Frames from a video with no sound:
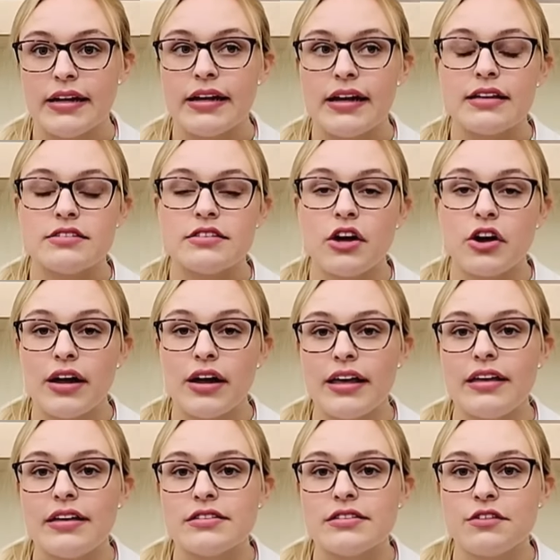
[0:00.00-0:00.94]
is there
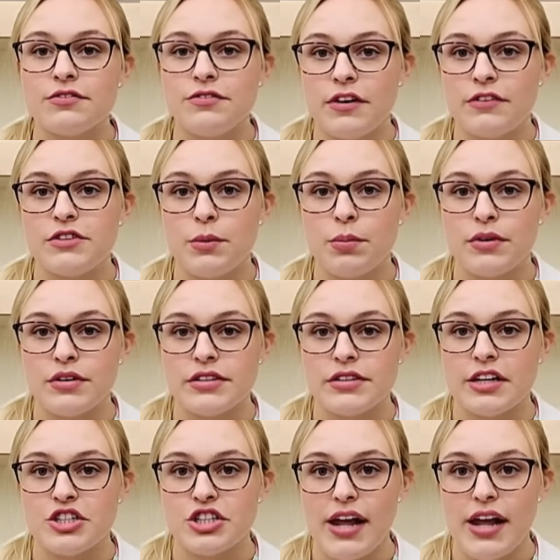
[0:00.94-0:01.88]
is a
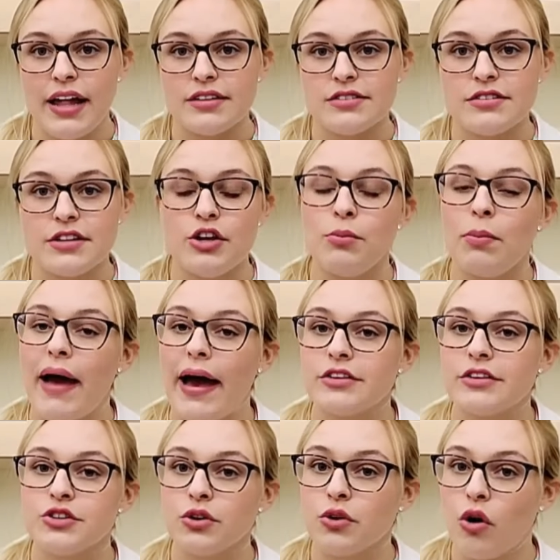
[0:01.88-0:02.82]
50% chance that you pass your